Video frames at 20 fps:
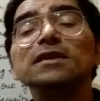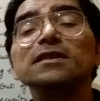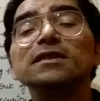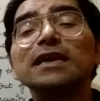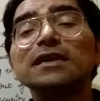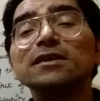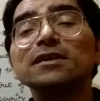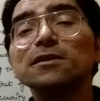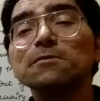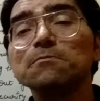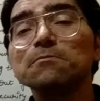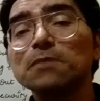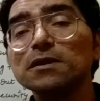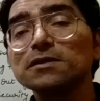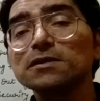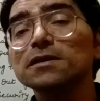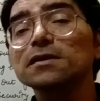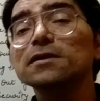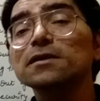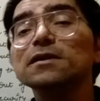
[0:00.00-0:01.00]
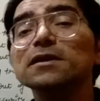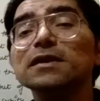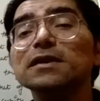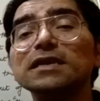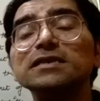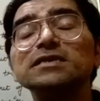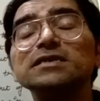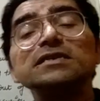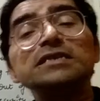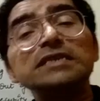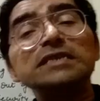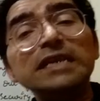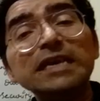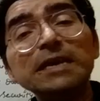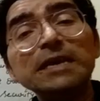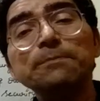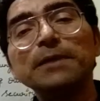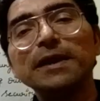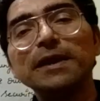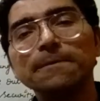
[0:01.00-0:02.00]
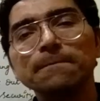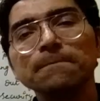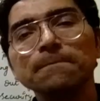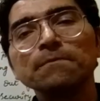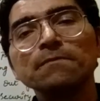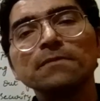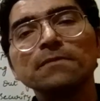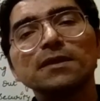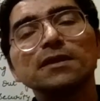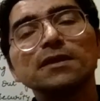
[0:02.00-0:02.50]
that her mother is sleeping.